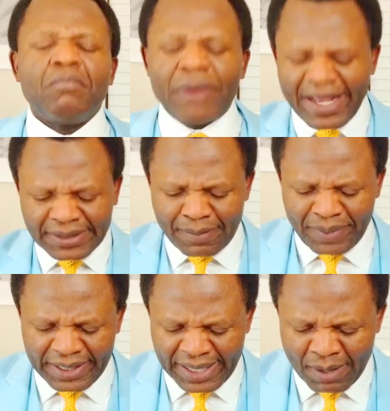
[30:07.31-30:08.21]
Blessed
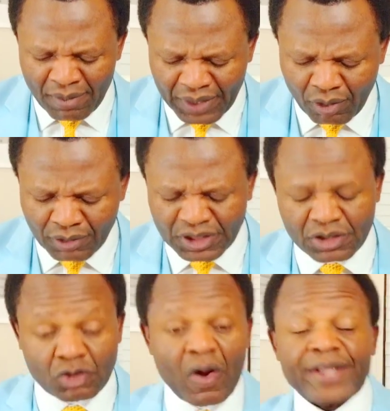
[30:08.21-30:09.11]
be the name of the Lord
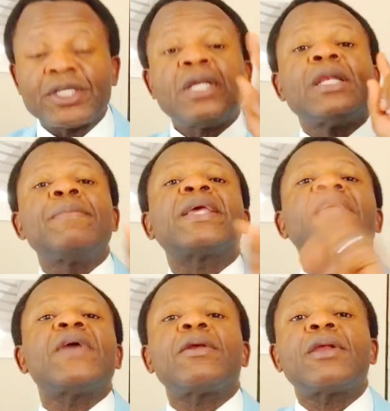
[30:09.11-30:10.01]
Jesus Christ. Let me
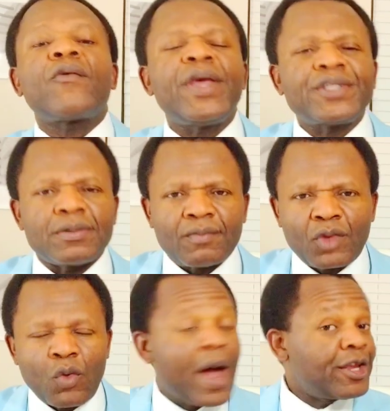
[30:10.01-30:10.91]
give you another
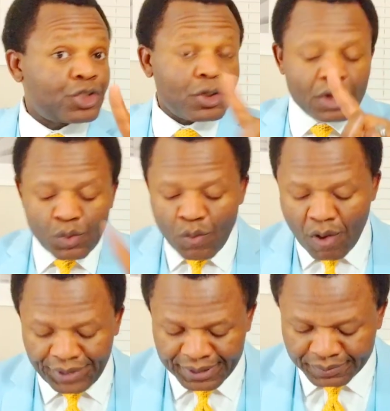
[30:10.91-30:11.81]
reason why you should not
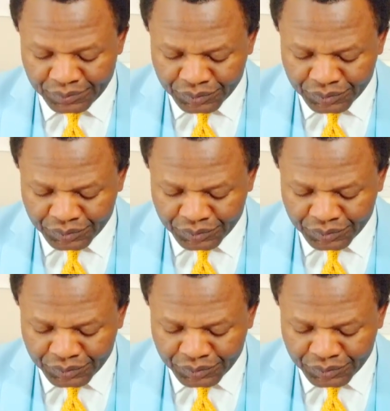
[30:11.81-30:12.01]
worry.